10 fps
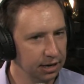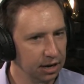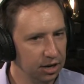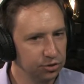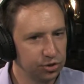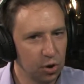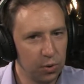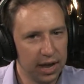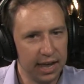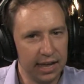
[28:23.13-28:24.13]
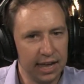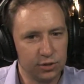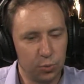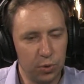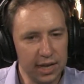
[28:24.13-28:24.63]
So
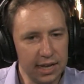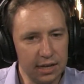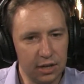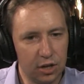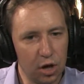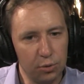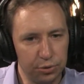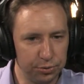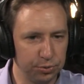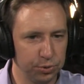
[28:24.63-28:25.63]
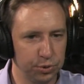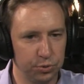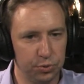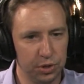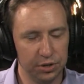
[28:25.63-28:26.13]
as we go
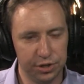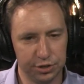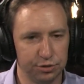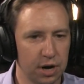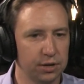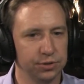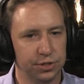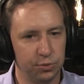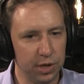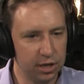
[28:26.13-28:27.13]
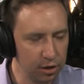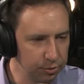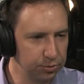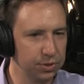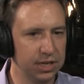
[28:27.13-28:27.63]
through the struggles, as we go
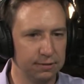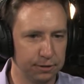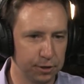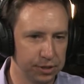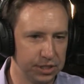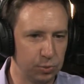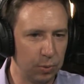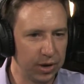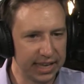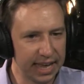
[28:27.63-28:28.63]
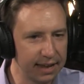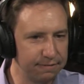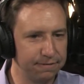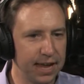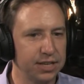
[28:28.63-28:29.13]
through the difficulties, when we get
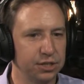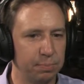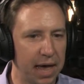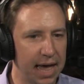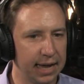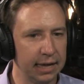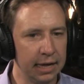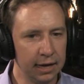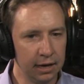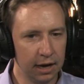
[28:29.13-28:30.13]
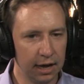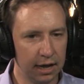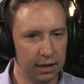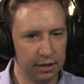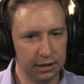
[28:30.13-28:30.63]
faced by,
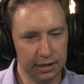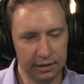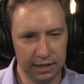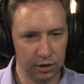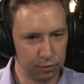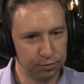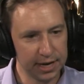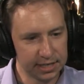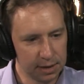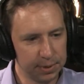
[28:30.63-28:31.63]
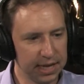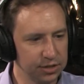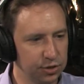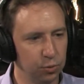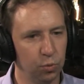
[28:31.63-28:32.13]
faced up
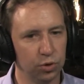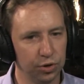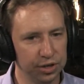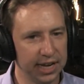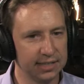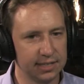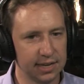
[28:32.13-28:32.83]
against the world and